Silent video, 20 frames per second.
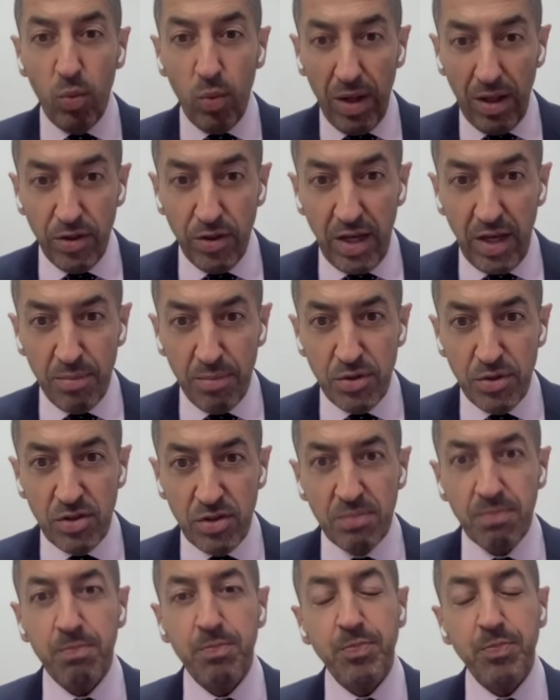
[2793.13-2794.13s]
wealth
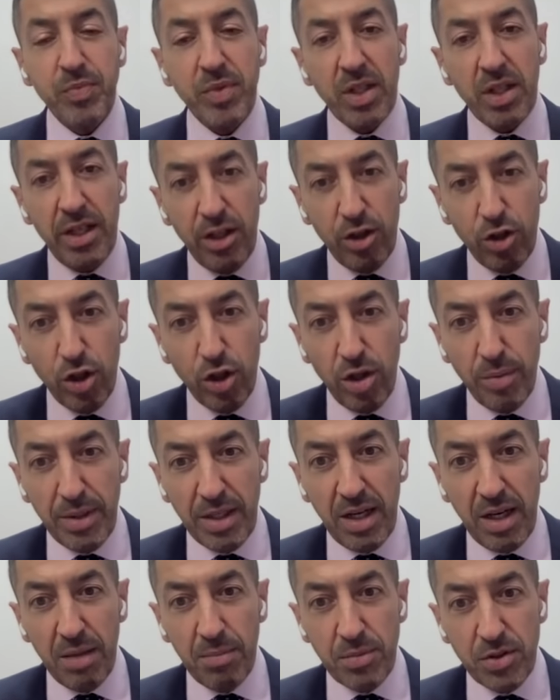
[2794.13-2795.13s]
gaps,
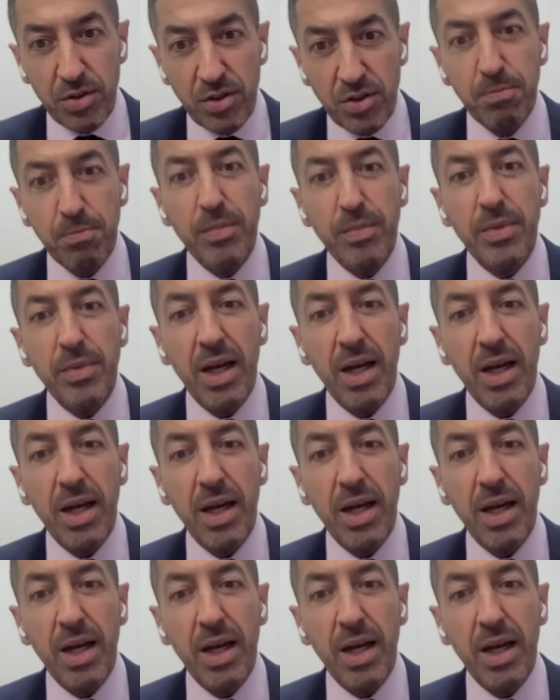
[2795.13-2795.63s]
economic gaps,